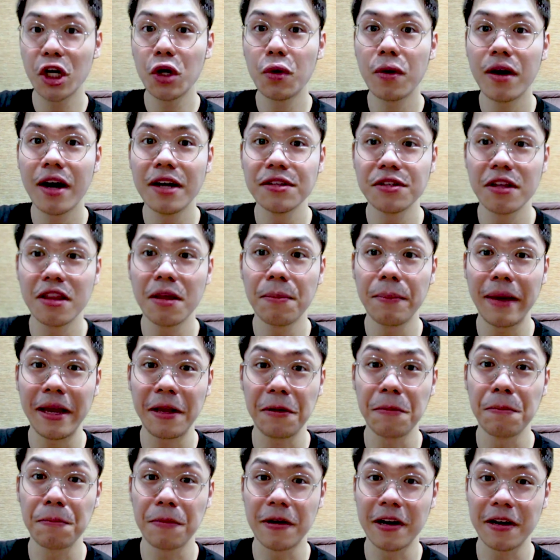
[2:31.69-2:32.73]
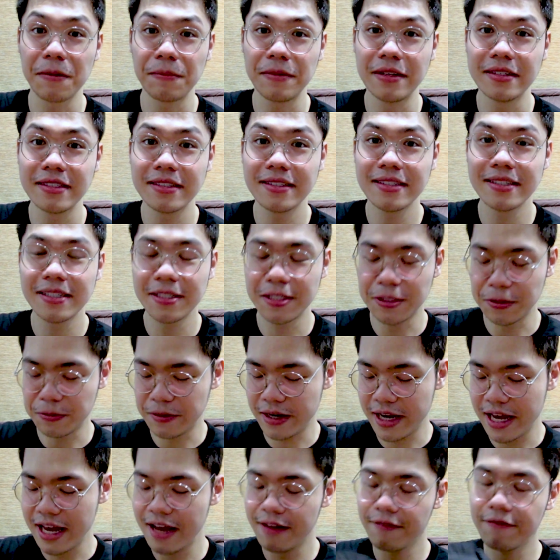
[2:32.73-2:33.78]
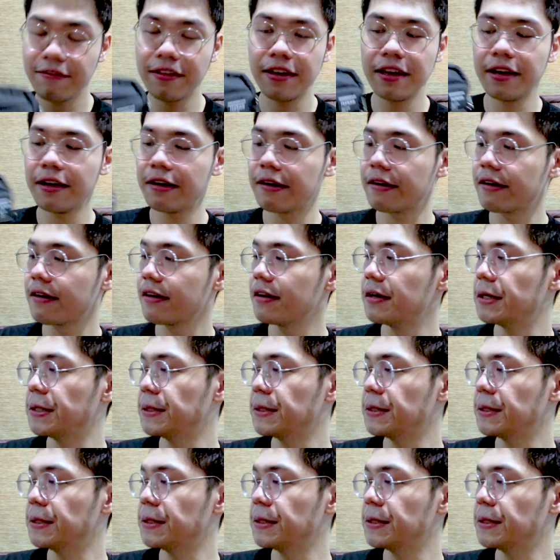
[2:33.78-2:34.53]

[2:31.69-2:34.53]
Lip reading: go on to the main compartment. So I have here,